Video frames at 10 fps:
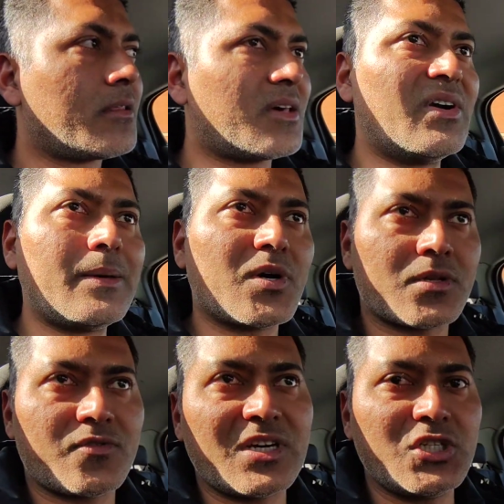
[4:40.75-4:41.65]

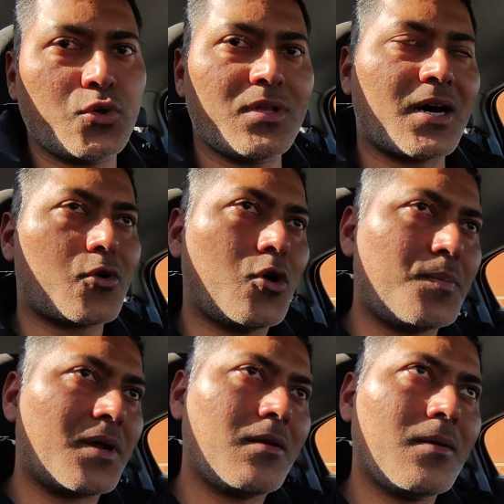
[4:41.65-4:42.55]
70% of the issues are
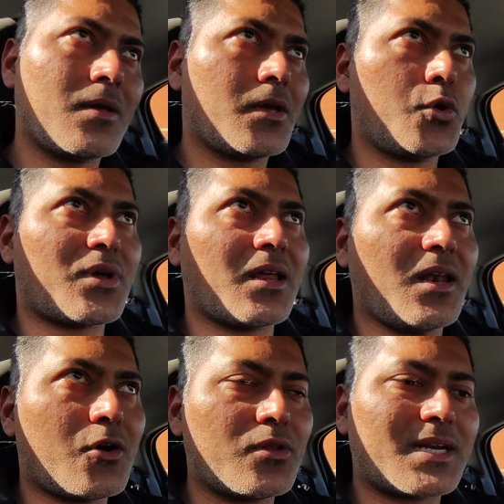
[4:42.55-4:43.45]
open you can
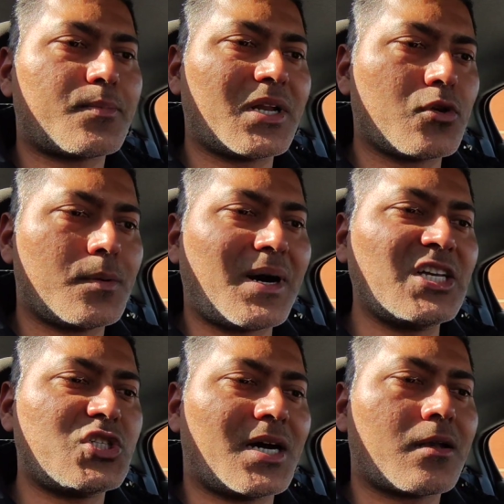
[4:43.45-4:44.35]
click on that particular
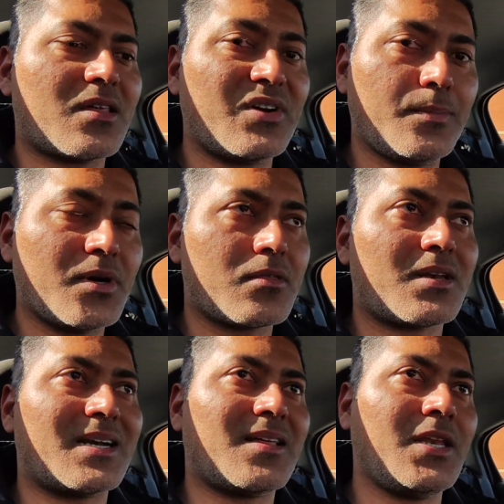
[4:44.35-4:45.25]
pie chart
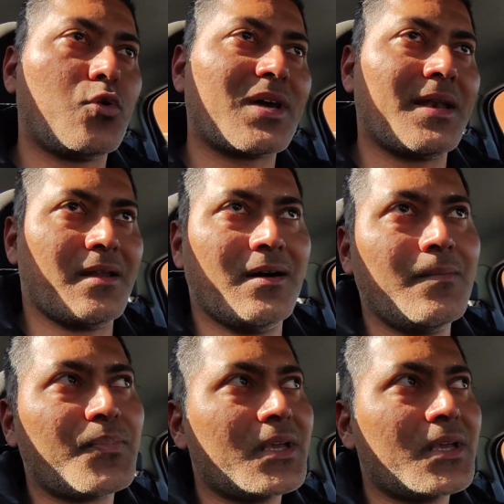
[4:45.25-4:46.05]
70% and then you can uh,